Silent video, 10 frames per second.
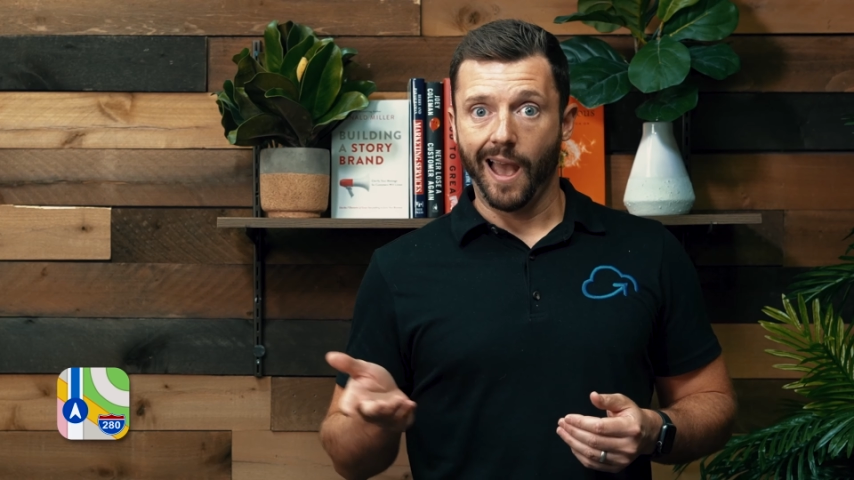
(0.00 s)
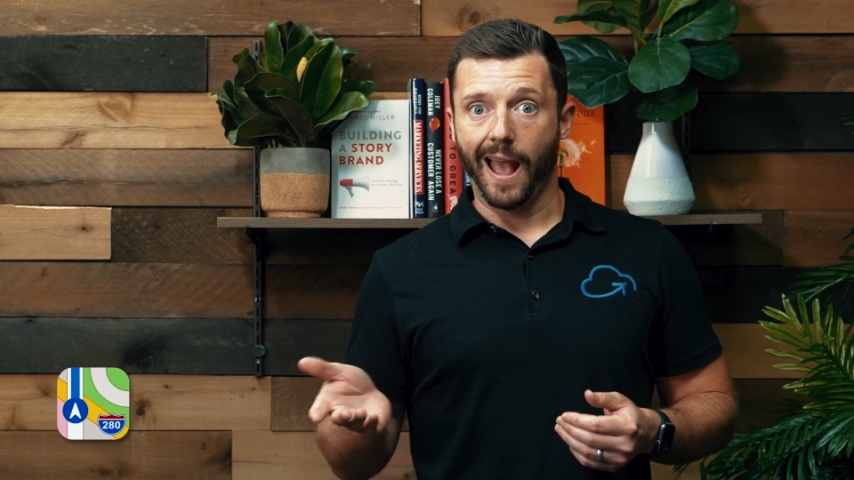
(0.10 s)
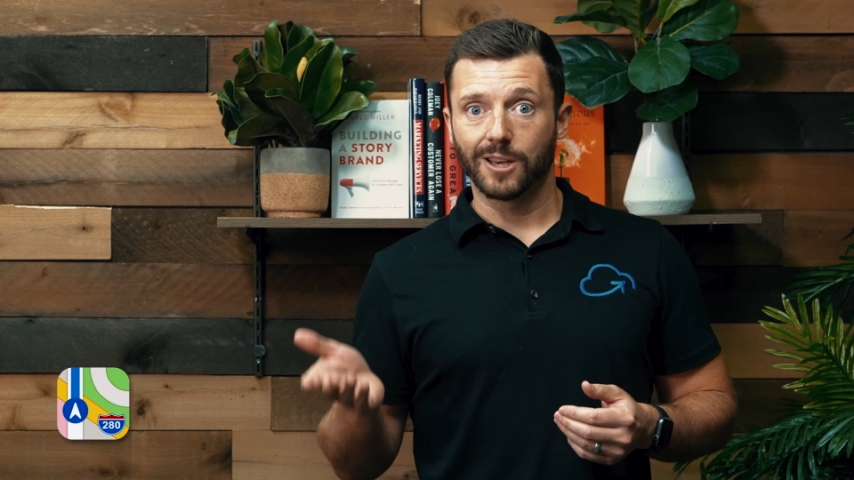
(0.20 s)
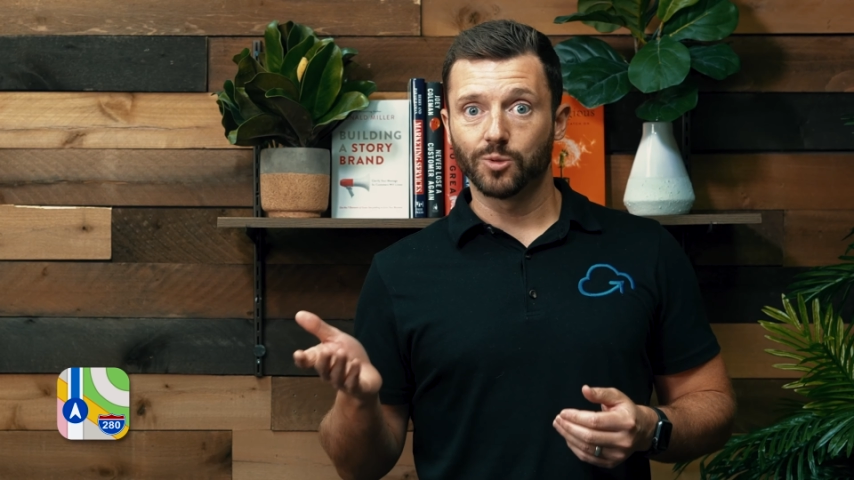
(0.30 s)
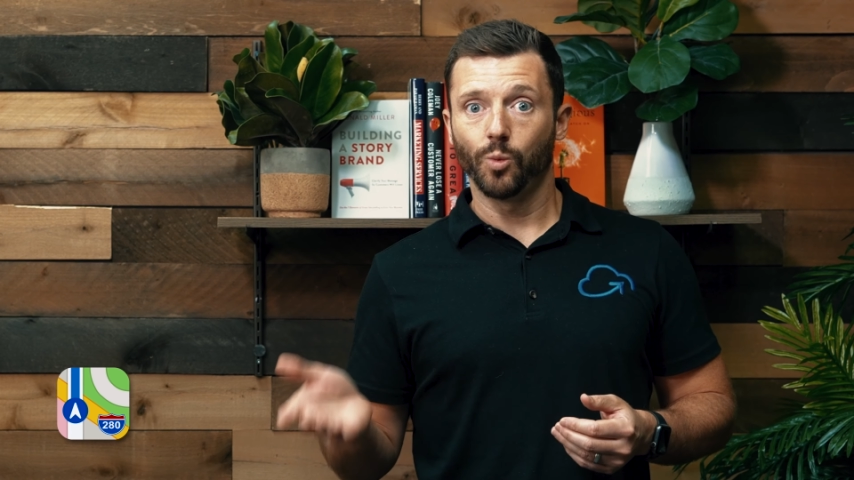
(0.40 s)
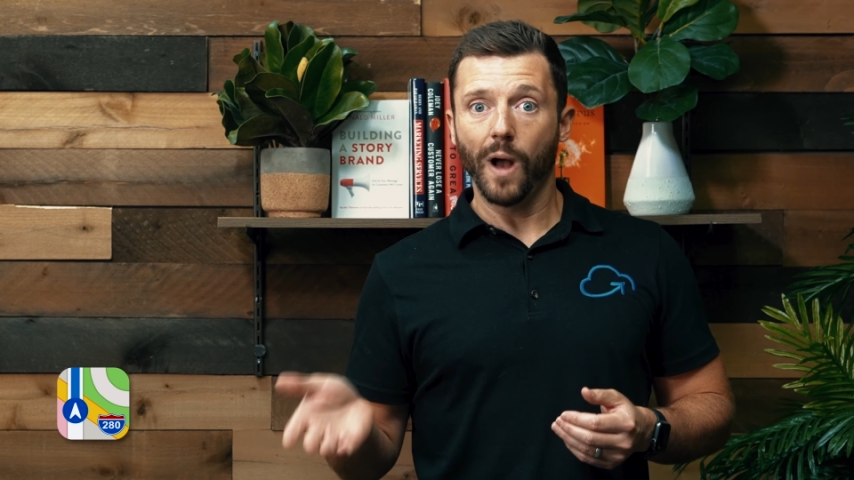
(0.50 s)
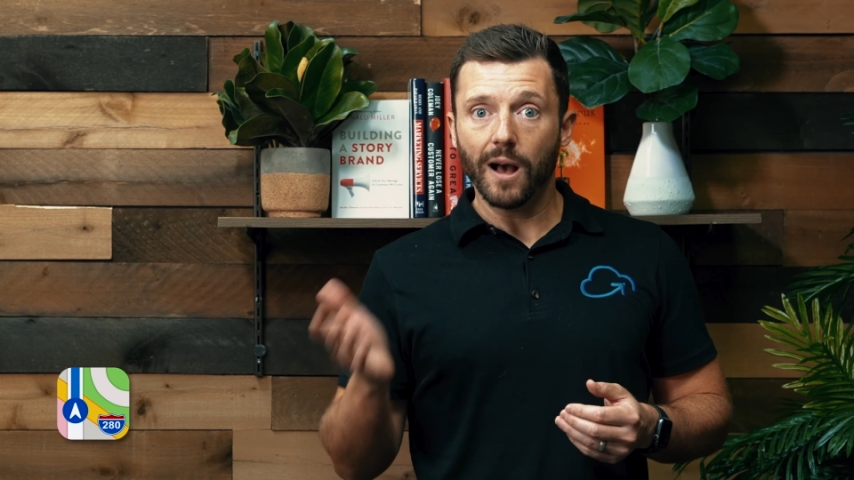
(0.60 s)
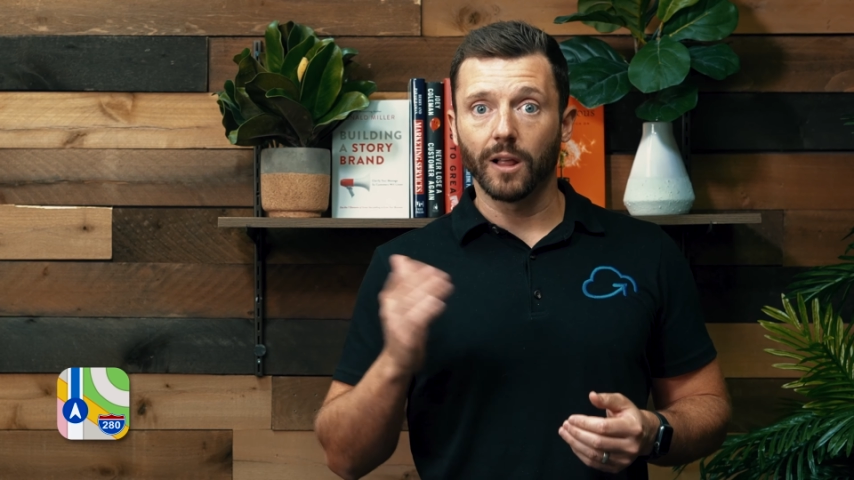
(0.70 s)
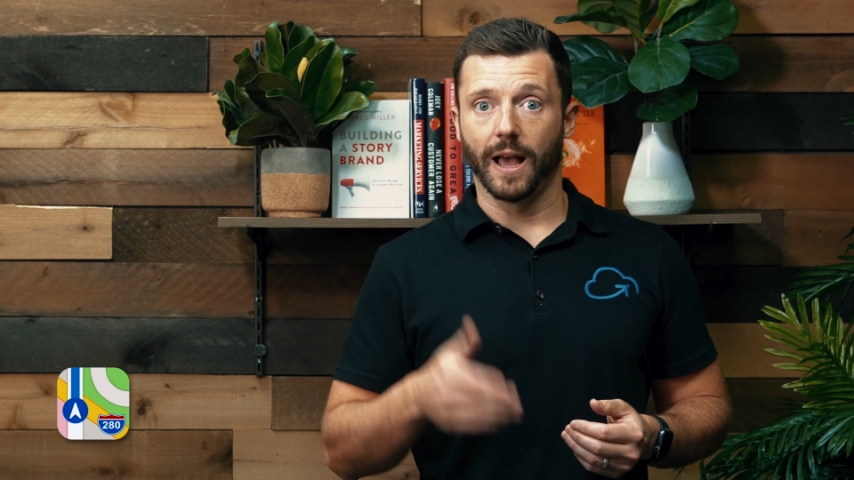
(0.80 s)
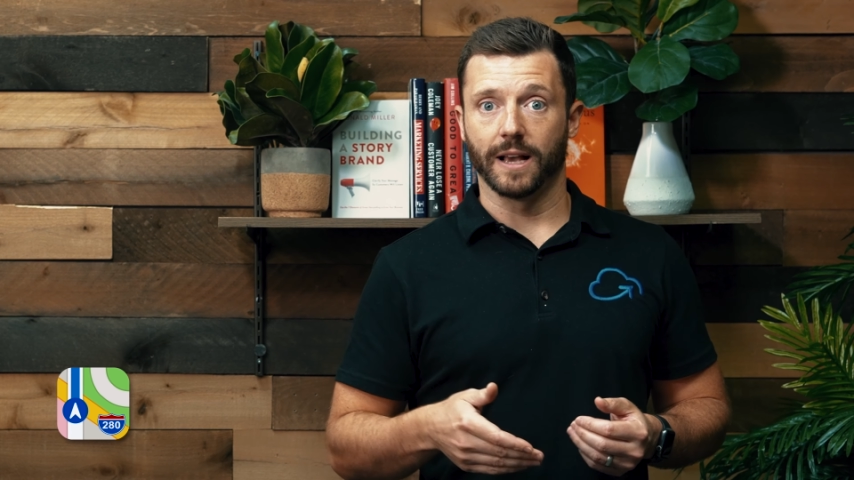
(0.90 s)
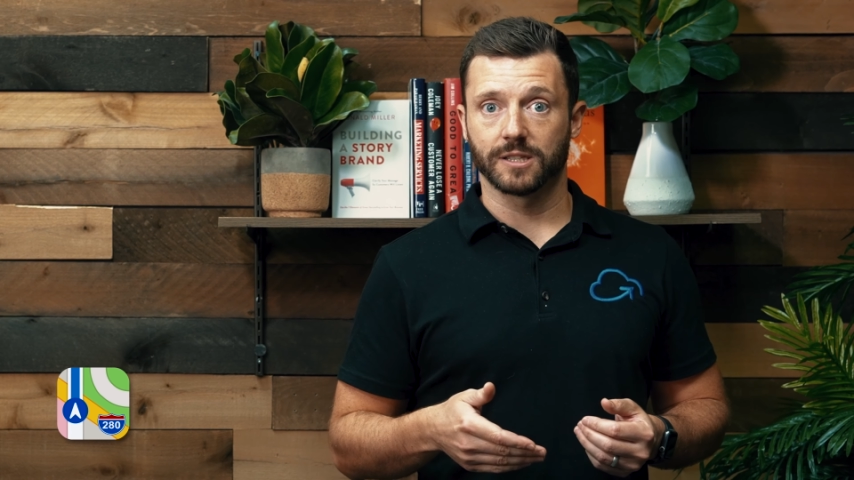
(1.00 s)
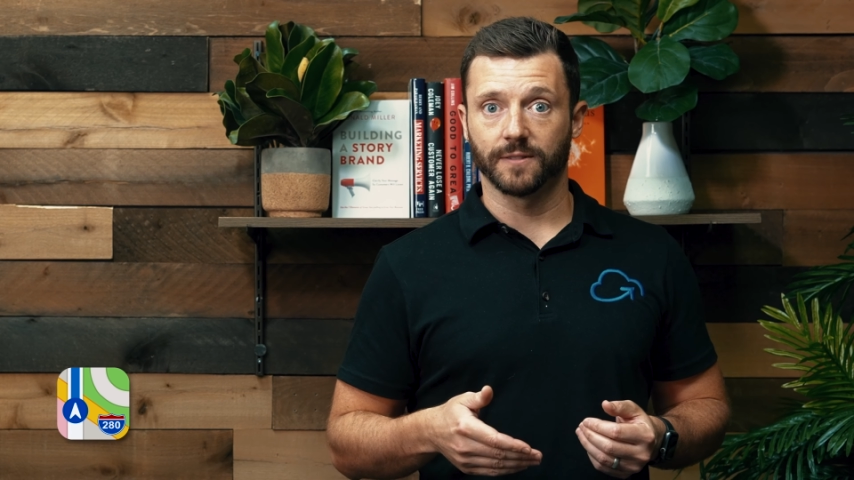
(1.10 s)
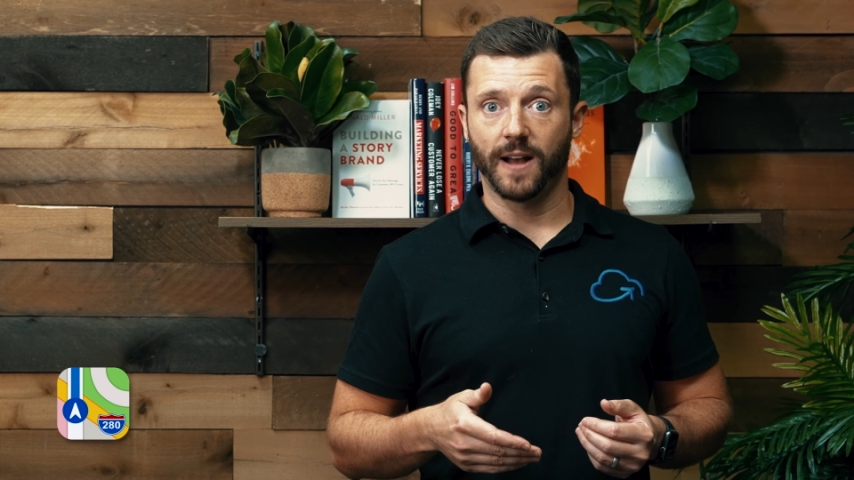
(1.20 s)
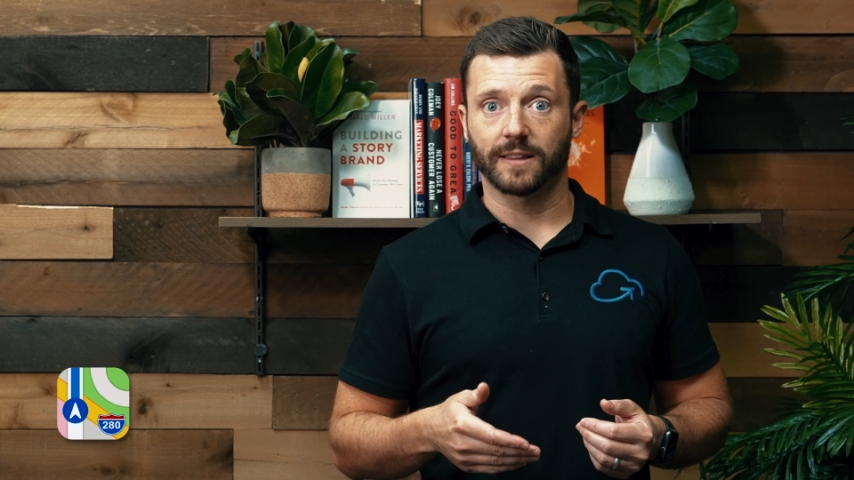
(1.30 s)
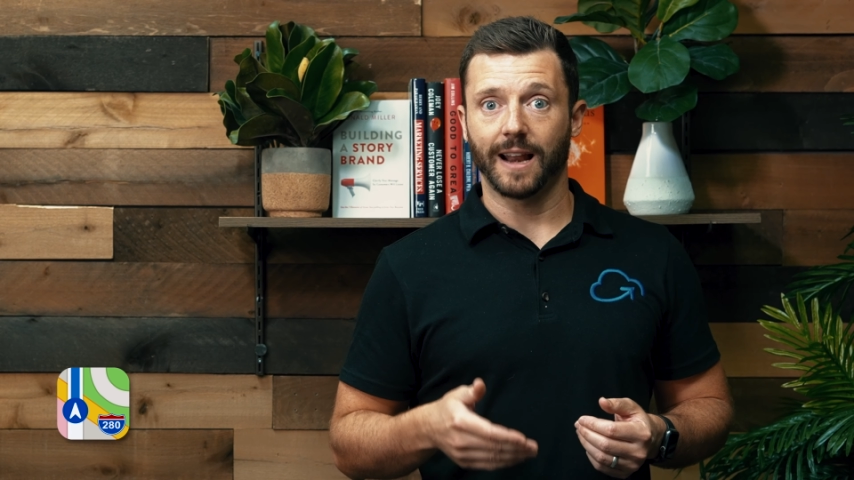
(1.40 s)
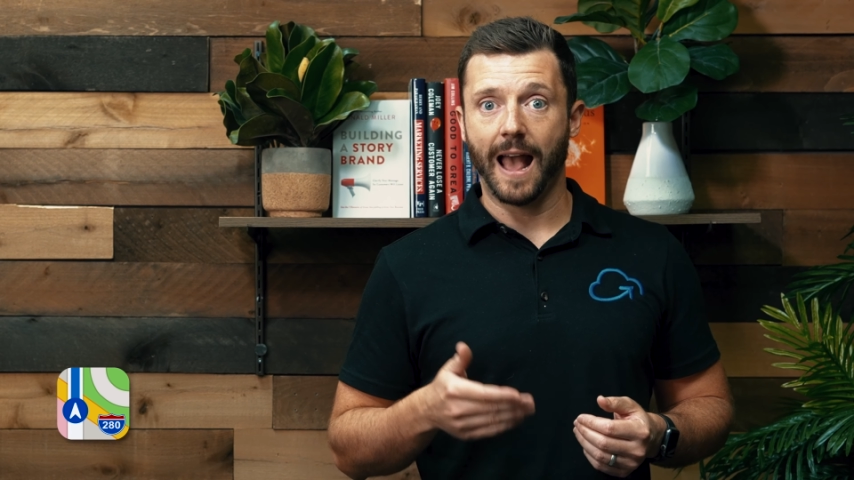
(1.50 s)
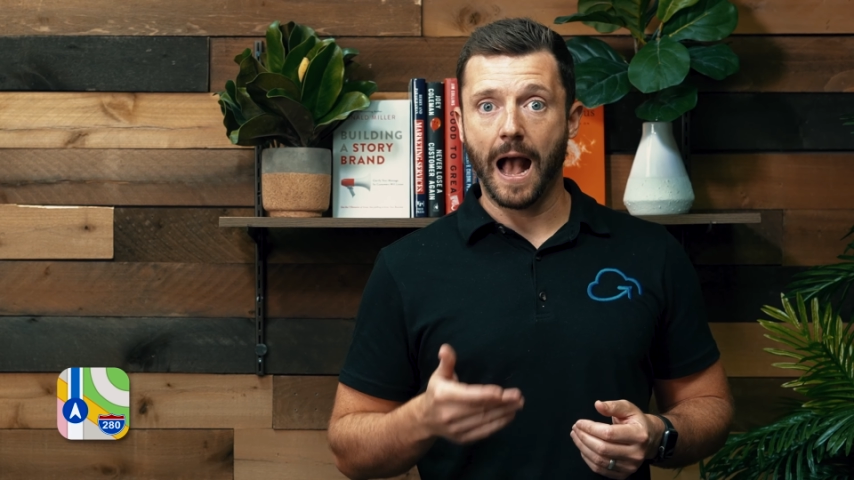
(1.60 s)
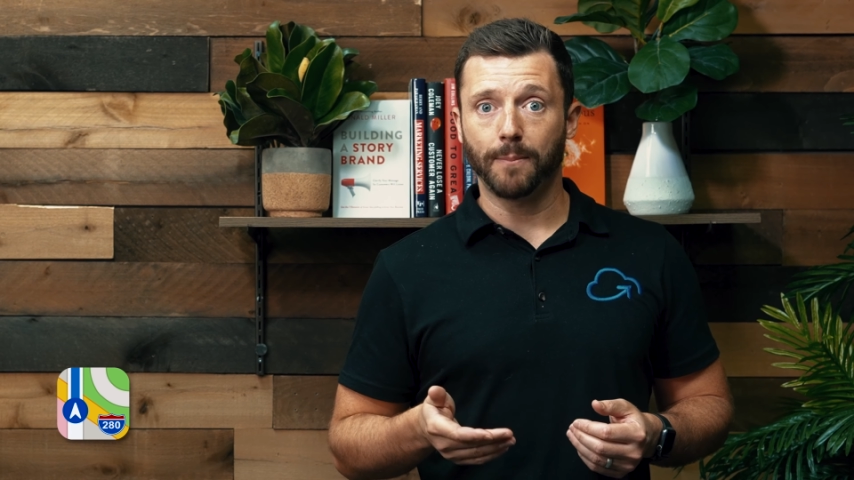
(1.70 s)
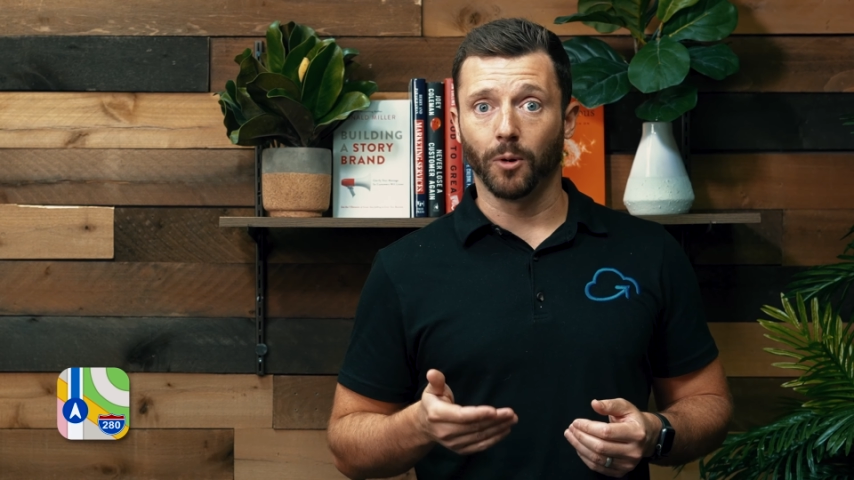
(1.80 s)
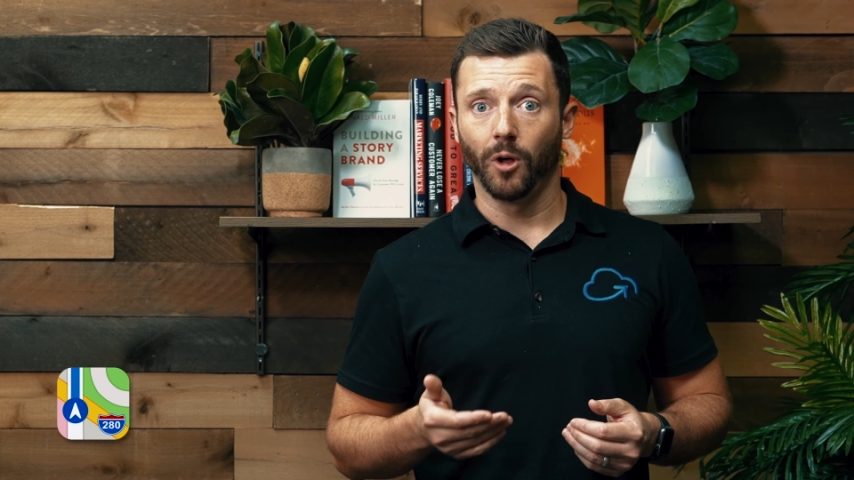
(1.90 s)
As well as the fact that
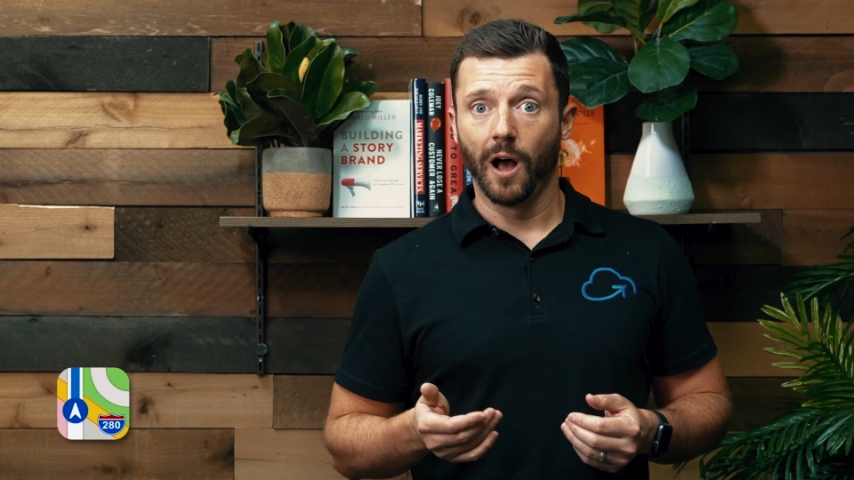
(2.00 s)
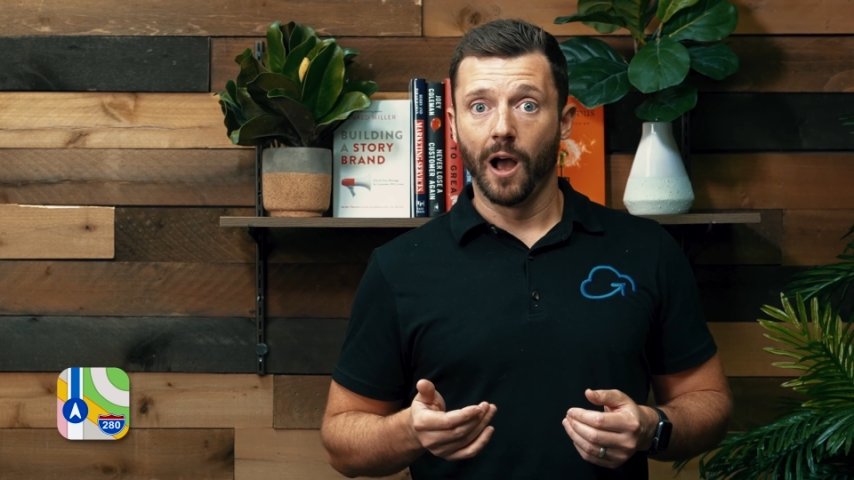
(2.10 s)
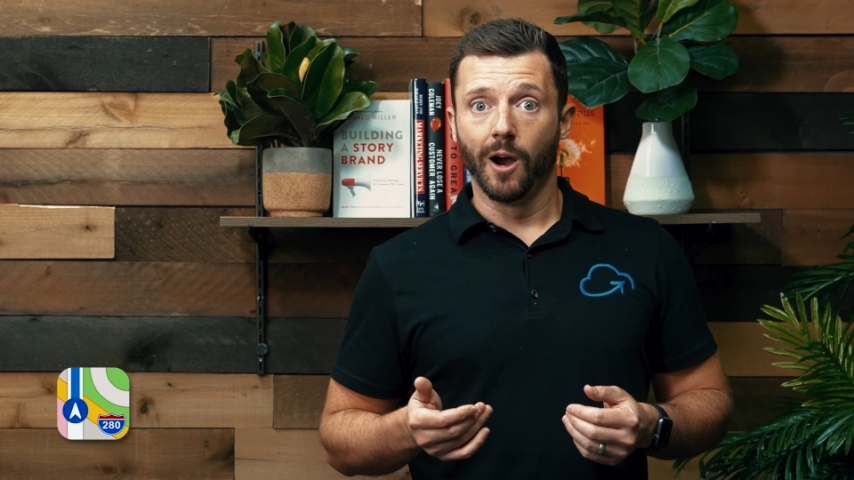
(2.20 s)
Apple